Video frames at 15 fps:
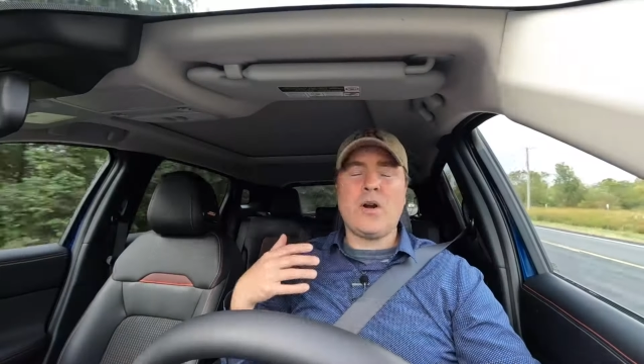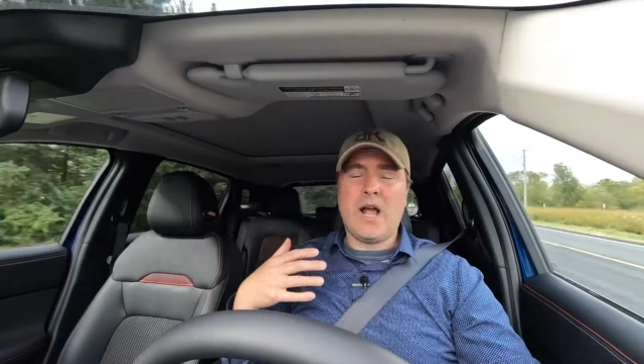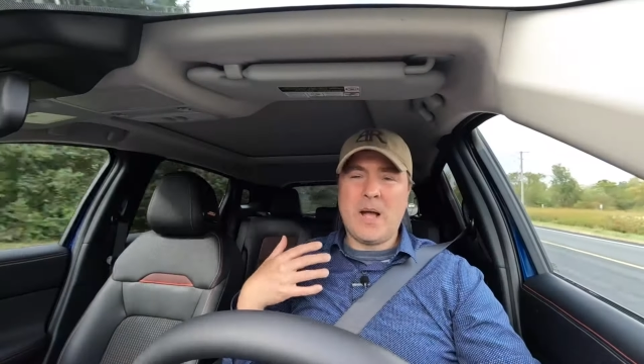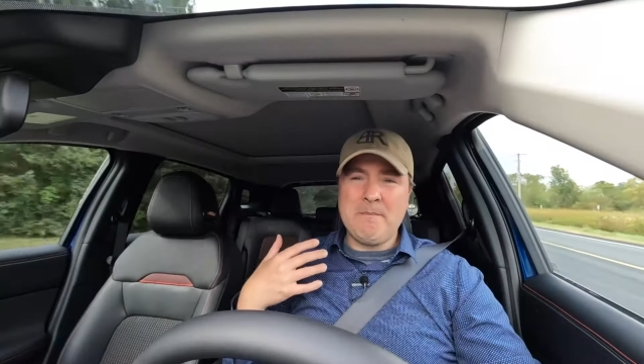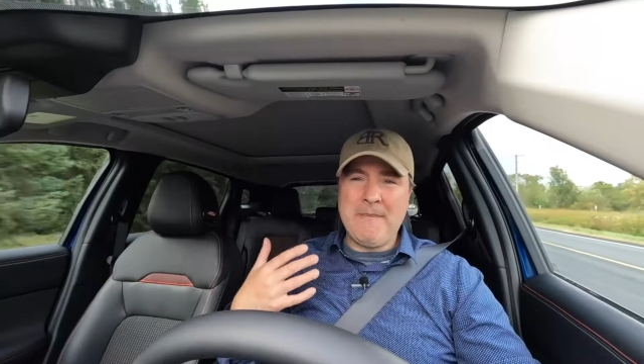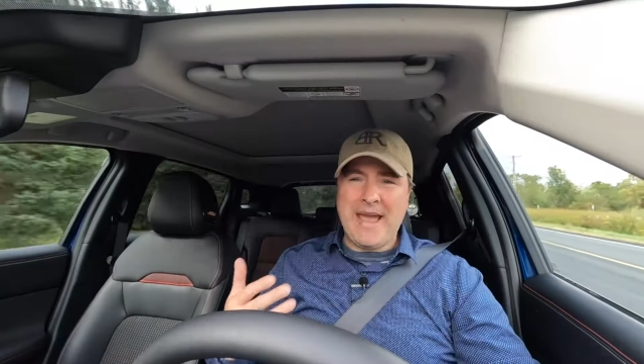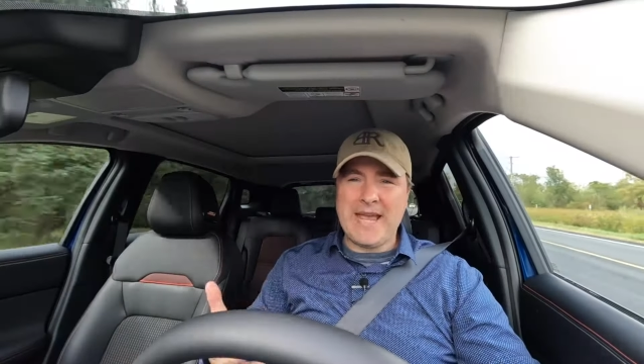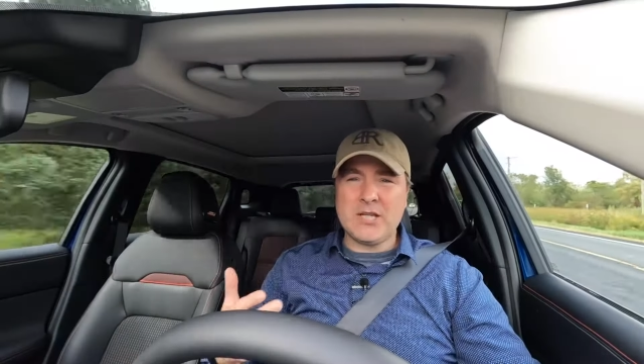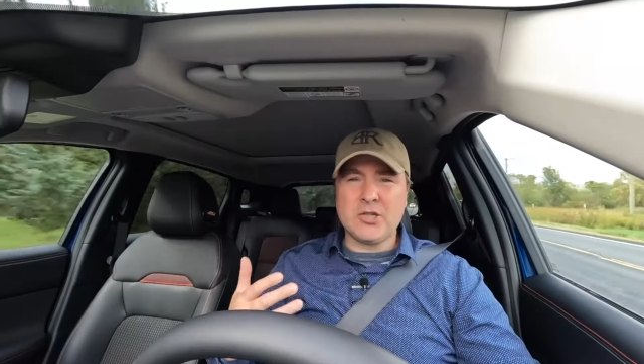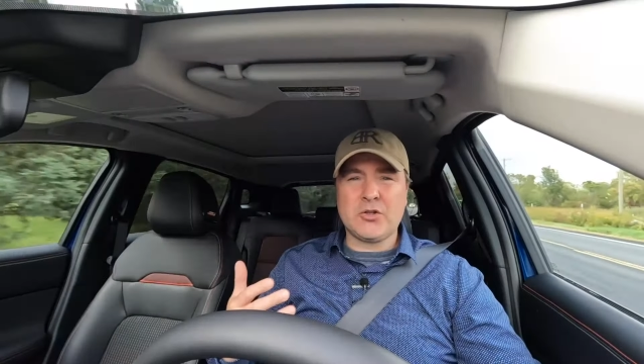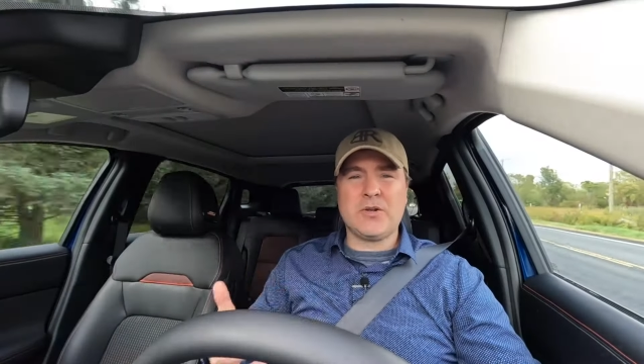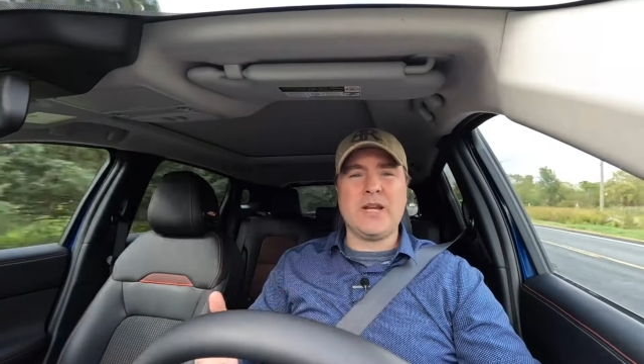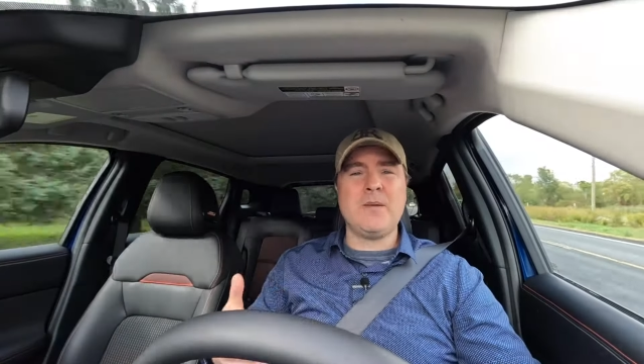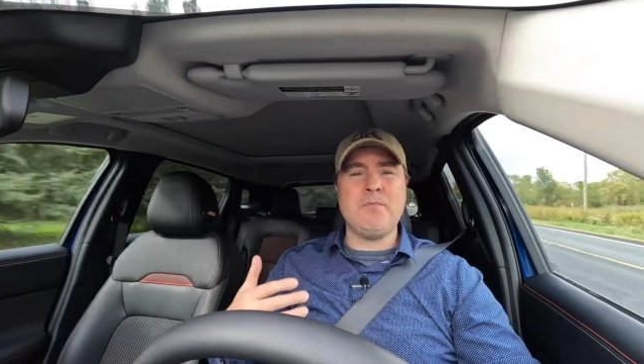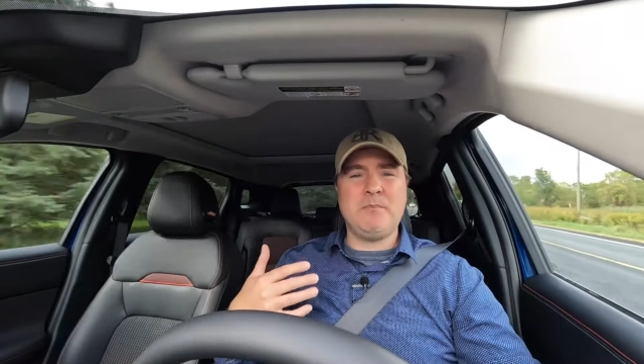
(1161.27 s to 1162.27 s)
a
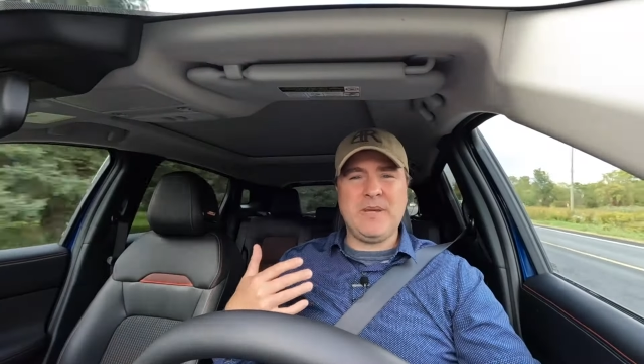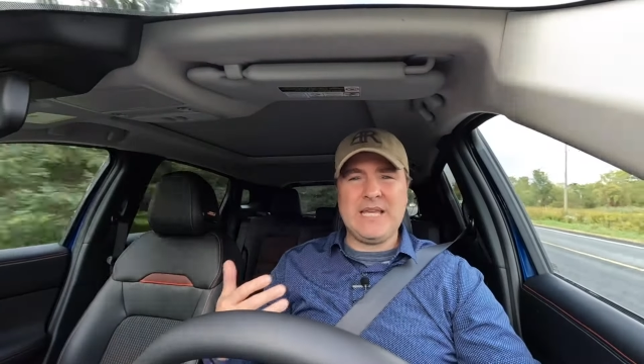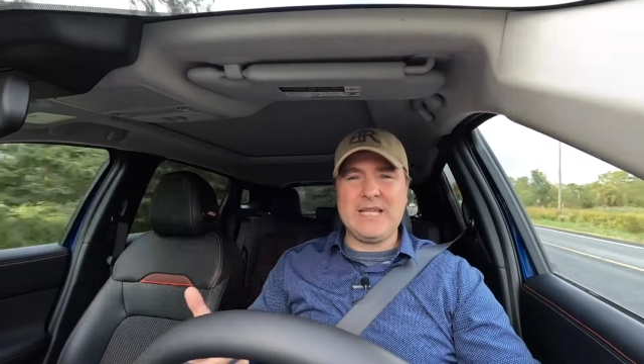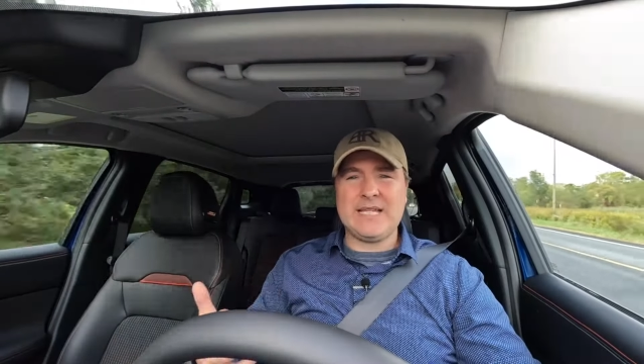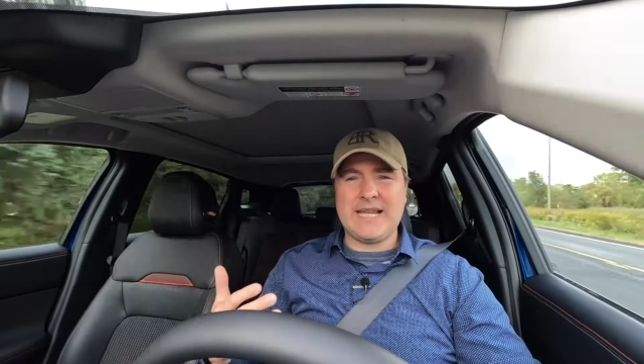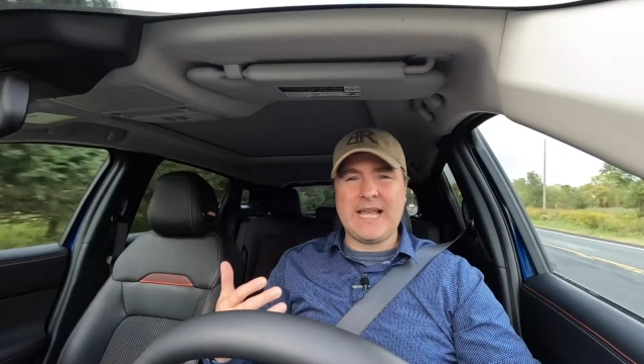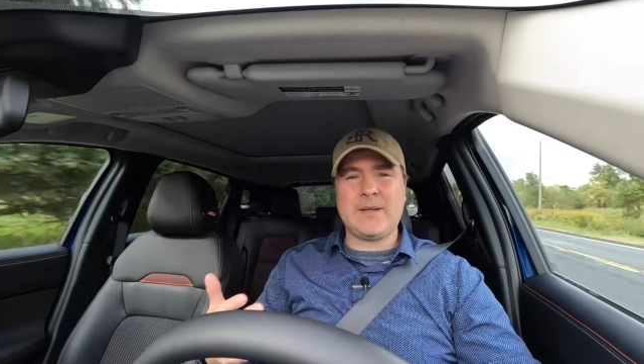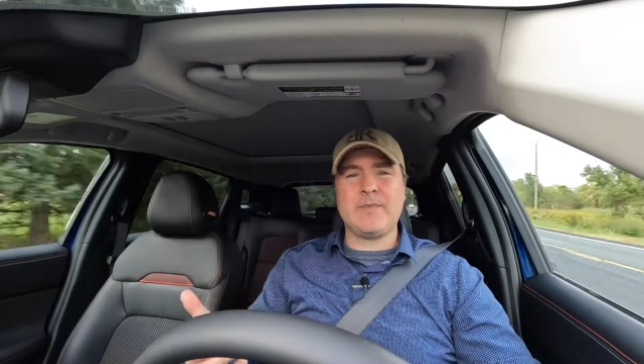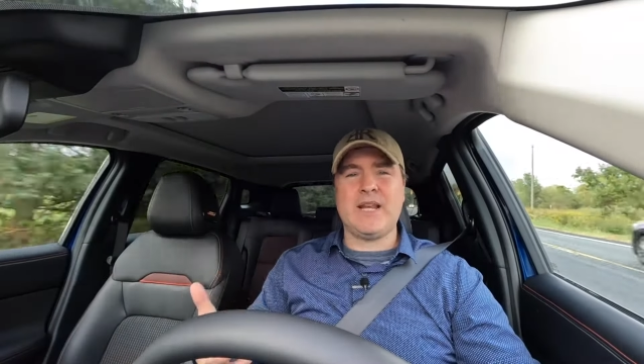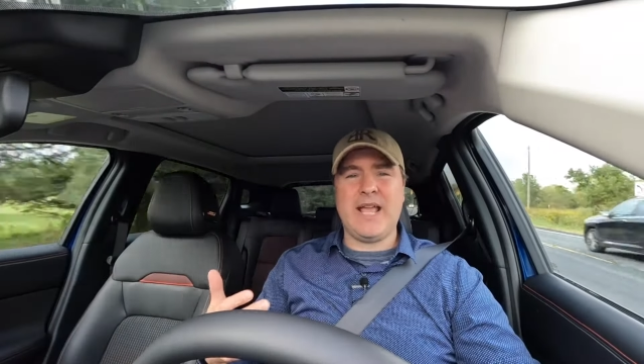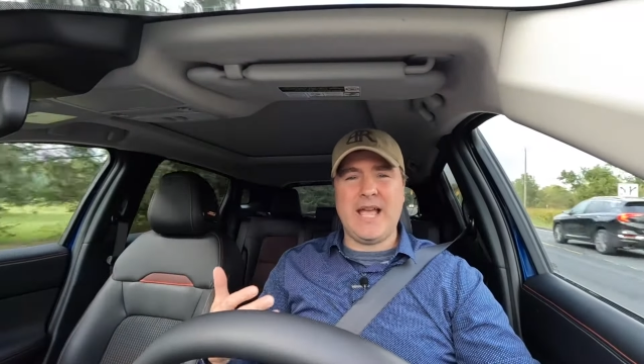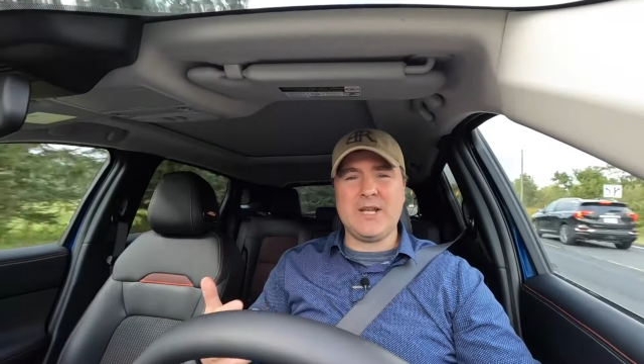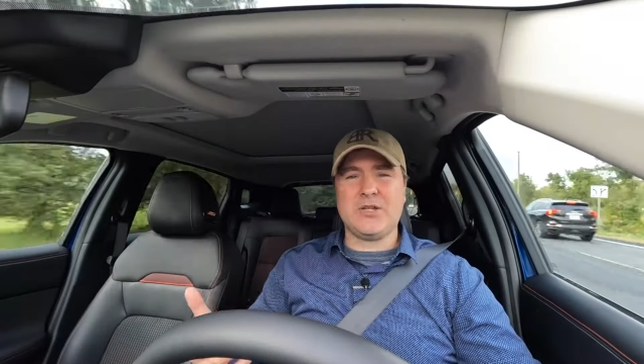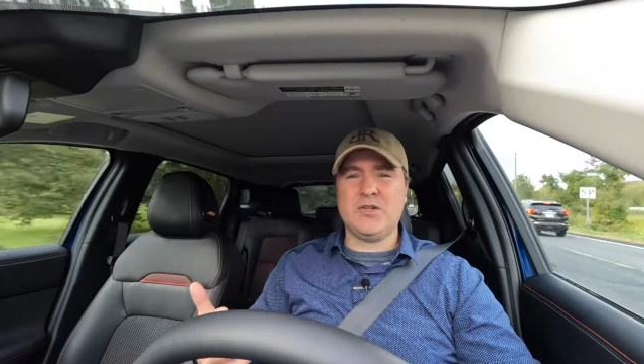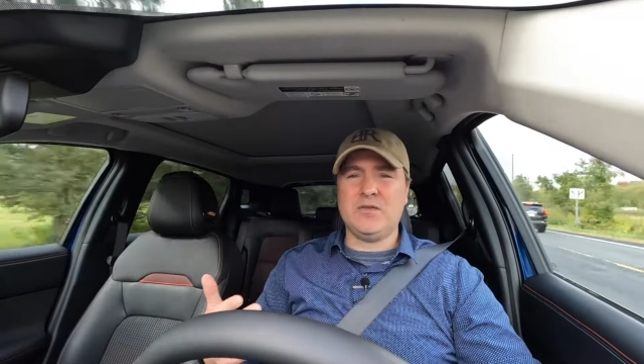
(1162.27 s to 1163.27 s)
mainstream B-segment
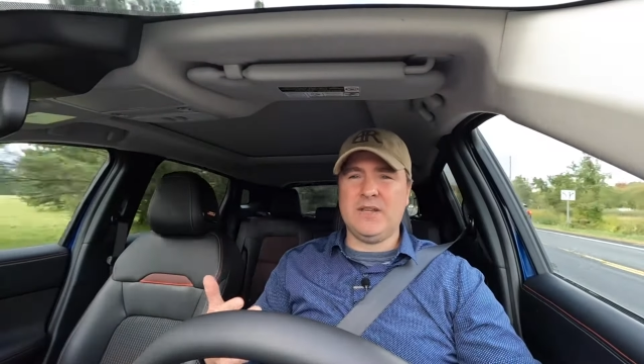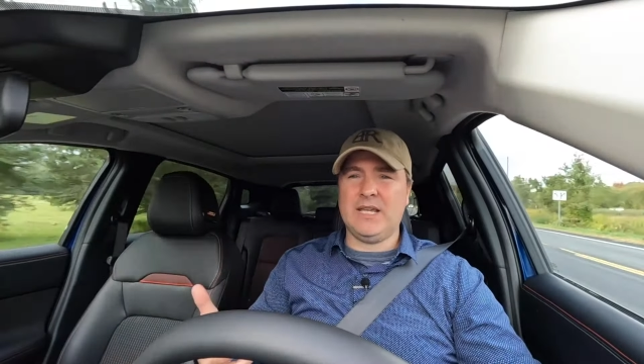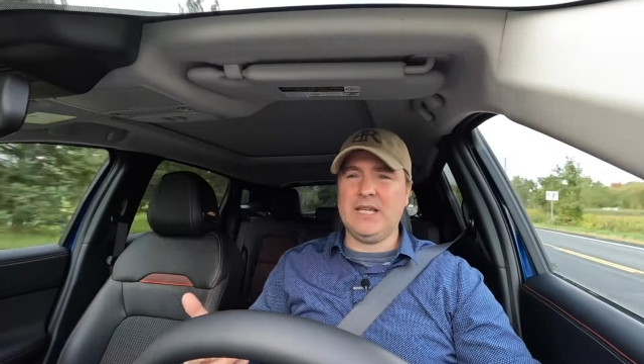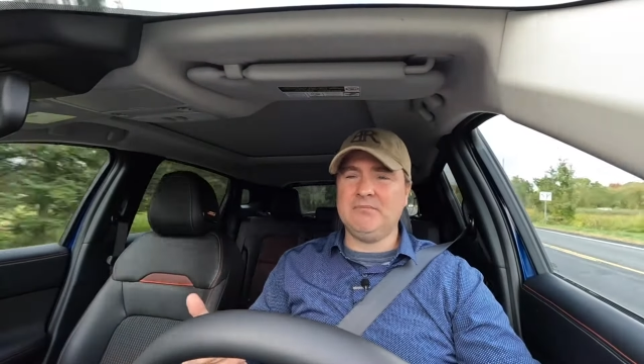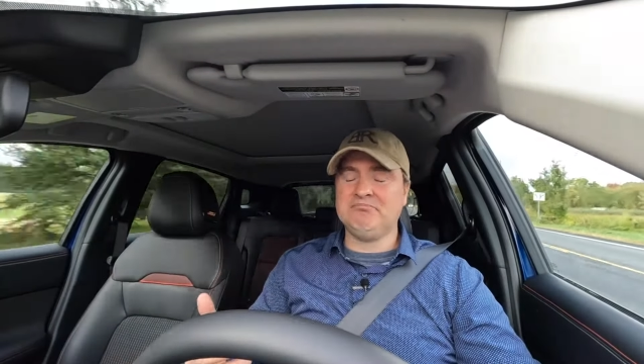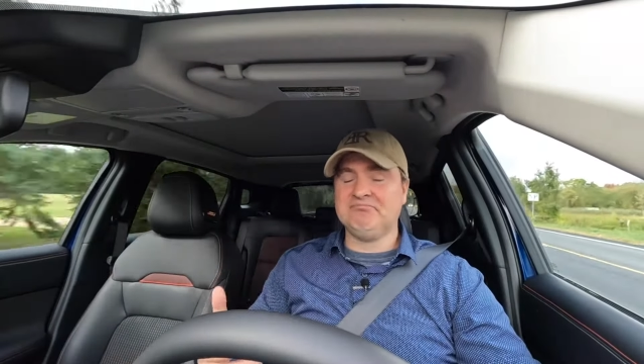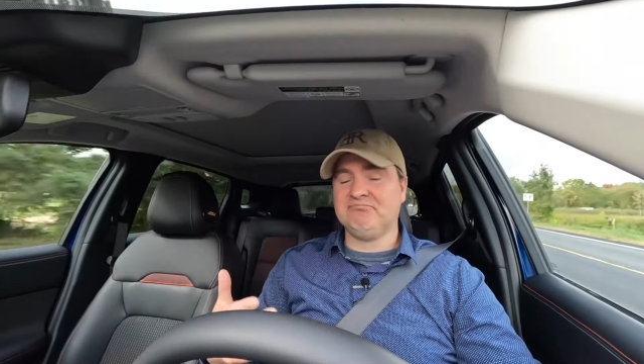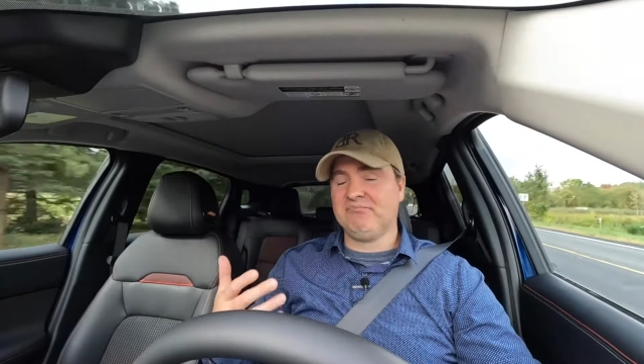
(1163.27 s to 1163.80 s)
SUV,